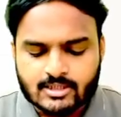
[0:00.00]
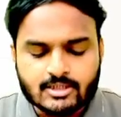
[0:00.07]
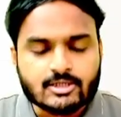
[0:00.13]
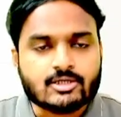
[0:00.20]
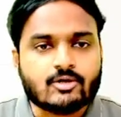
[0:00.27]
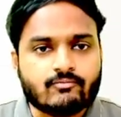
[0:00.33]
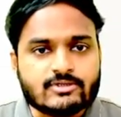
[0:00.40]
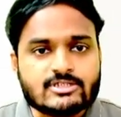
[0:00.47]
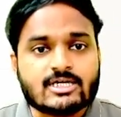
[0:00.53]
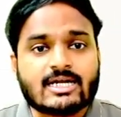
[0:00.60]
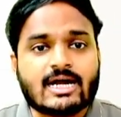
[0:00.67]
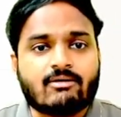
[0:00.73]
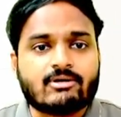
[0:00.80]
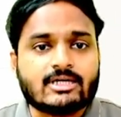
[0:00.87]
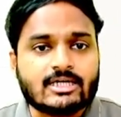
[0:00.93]
which are
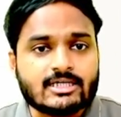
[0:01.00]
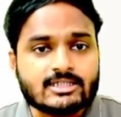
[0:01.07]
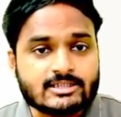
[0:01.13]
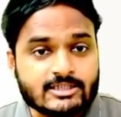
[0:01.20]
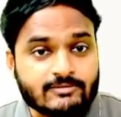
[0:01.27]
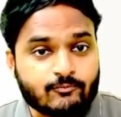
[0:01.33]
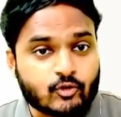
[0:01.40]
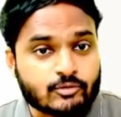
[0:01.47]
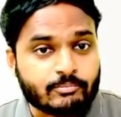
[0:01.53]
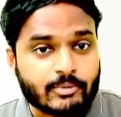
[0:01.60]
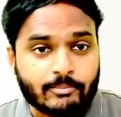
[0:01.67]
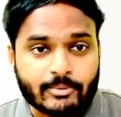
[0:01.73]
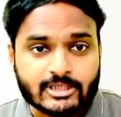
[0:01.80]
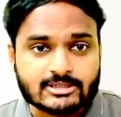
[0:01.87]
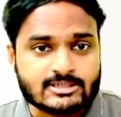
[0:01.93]
covered under 3/4
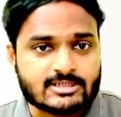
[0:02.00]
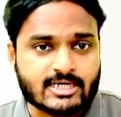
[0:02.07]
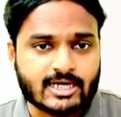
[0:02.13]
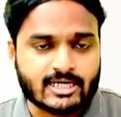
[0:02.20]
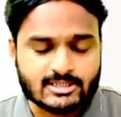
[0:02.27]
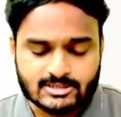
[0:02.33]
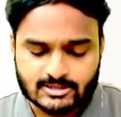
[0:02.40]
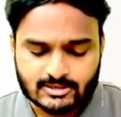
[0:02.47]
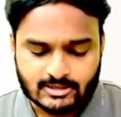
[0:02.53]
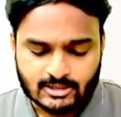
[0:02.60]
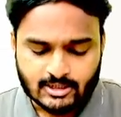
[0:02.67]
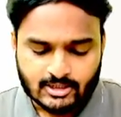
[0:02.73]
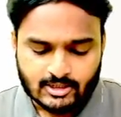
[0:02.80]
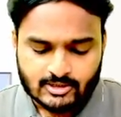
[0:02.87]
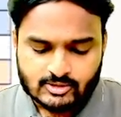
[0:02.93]
preparation strategy.
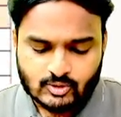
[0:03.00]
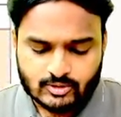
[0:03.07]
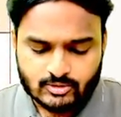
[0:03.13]
So,